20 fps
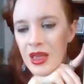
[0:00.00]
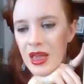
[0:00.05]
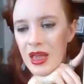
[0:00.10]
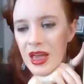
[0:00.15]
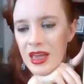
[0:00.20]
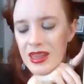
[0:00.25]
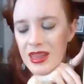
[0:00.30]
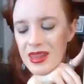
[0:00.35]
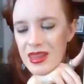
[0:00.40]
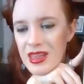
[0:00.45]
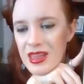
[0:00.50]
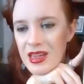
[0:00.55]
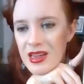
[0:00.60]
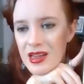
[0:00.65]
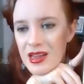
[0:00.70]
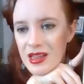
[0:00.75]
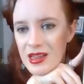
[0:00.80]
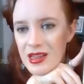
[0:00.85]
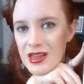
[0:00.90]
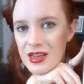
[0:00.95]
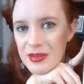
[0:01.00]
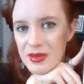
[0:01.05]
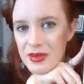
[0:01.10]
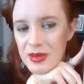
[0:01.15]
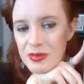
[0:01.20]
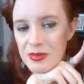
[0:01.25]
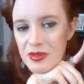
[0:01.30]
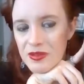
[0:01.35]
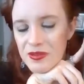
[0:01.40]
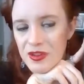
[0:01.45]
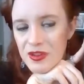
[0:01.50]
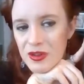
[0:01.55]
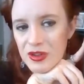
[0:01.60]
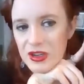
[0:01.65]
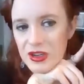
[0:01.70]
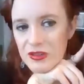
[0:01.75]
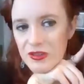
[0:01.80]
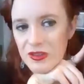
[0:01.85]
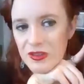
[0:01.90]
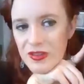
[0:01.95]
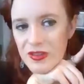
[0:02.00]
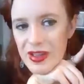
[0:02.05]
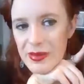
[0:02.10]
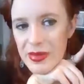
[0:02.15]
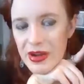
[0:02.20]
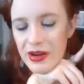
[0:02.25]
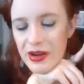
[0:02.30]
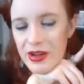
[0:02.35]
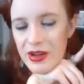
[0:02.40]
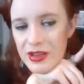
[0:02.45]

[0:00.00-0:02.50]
I think a lot of people voted for Vampire